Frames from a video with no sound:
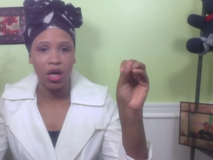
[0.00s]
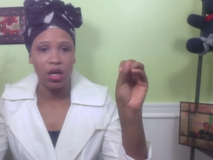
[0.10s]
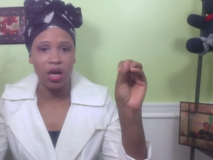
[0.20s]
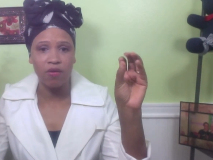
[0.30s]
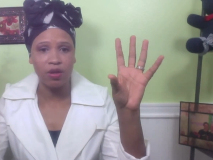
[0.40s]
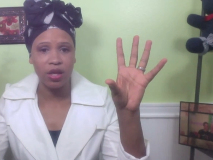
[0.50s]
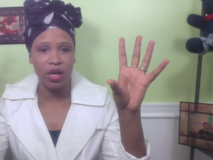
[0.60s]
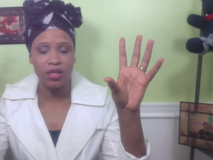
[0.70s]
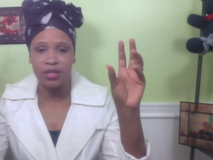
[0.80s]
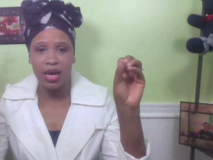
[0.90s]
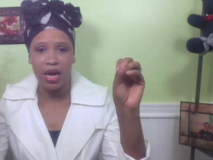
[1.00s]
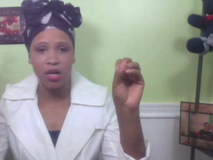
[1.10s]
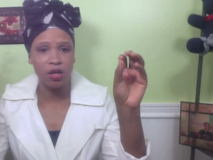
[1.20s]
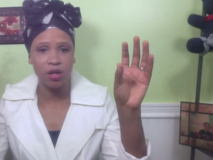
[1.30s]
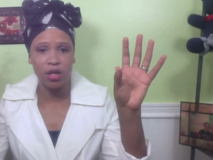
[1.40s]
everything,
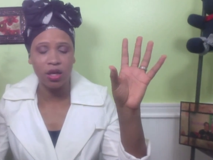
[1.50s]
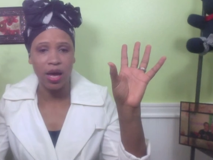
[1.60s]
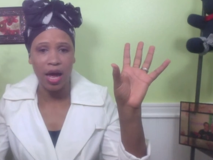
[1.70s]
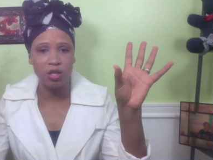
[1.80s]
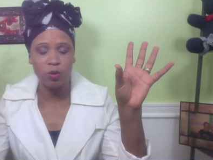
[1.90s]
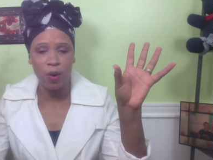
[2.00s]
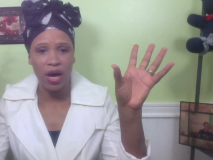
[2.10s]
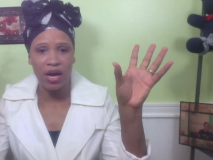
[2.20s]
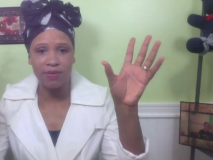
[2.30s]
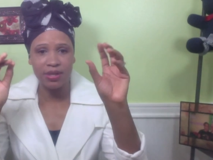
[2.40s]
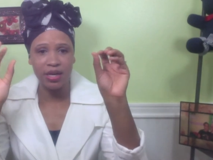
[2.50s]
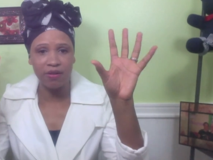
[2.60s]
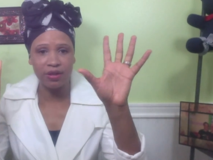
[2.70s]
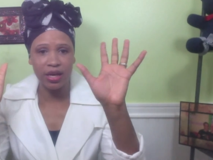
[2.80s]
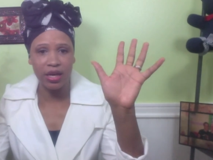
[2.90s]
Scandal and the Housewives and
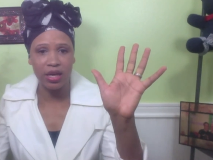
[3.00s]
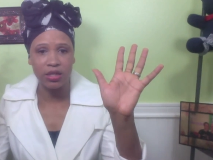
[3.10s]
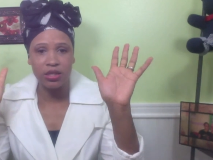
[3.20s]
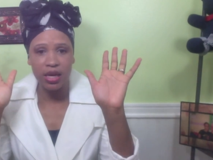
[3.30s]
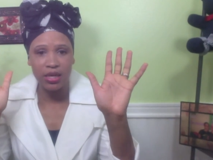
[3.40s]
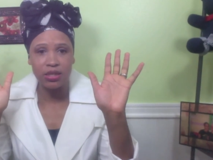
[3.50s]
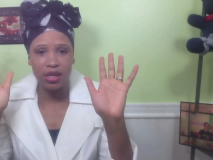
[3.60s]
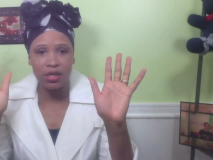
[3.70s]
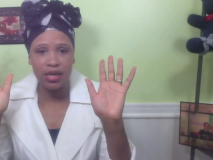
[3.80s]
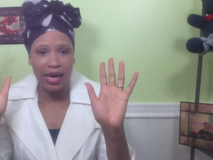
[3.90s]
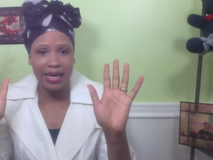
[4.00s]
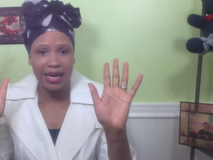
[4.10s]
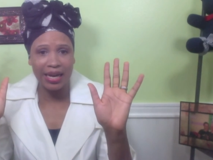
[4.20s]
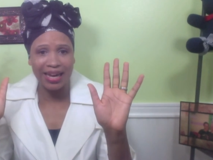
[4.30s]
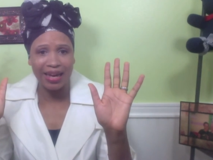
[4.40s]
everything else. Yes, I
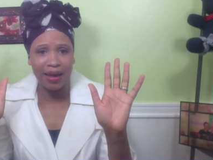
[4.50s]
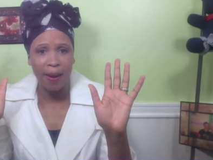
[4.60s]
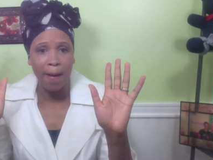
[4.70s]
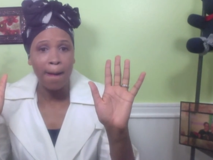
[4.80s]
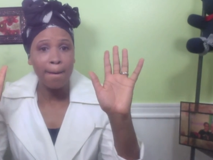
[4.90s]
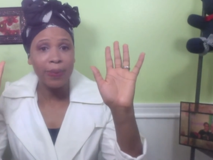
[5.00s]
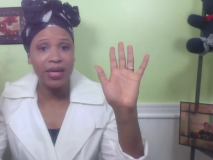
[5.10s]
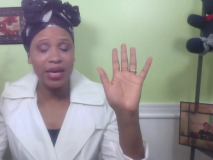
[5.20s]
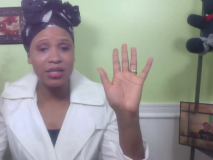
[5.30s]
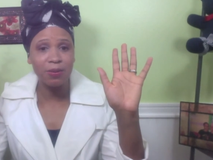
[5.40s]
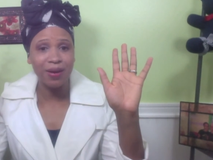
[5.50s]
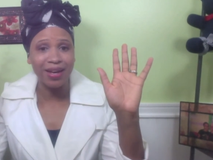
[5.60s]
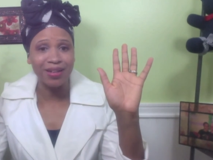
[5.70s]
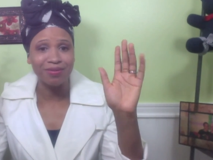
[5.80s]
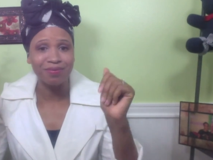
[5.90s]
get it. But guess what?